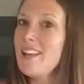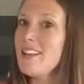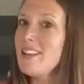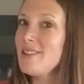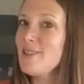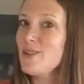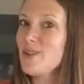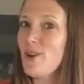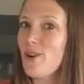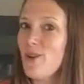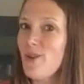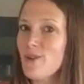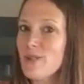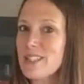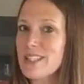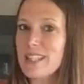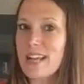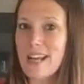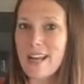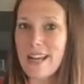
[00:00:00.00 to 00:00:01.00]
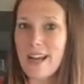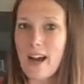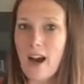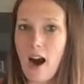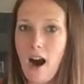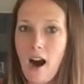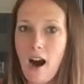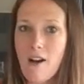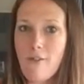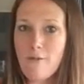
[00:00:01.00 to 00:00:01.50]
So signing
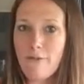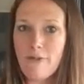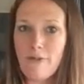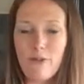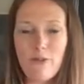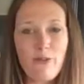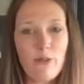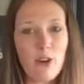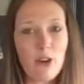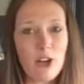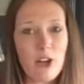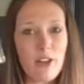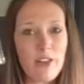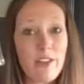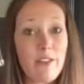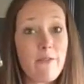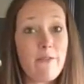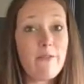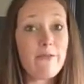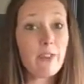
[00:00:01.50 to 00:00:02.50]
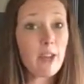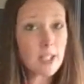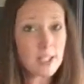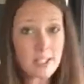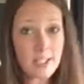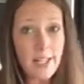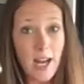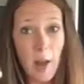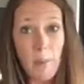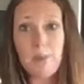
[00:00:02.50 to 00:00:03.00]
off for the
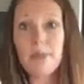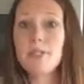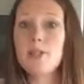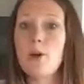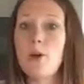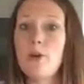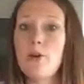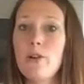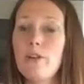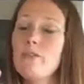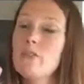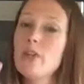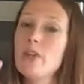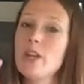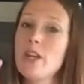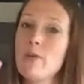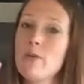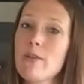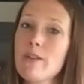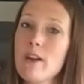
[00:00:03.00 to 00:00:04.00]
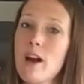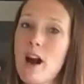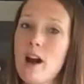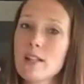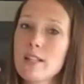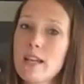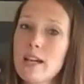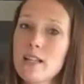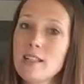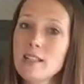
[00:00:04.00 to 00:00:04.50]
first episode of Cooking with
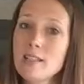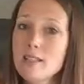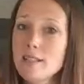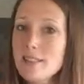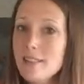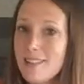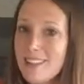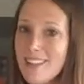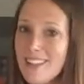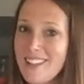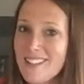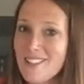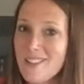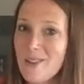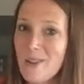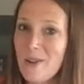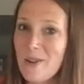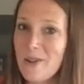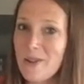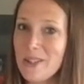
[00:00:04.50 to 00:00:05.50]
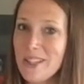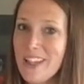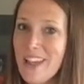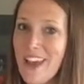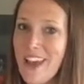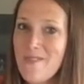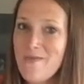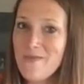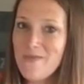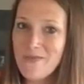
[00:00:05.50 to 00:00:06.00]
Cocktails, it's Nicole
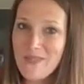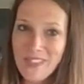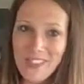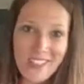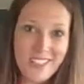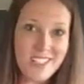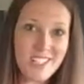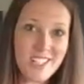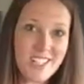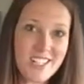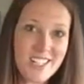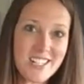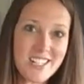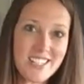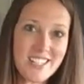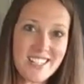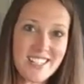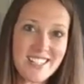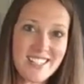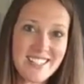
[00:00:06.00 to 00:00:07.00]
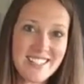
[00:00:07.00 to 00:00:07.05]
again. Cheers.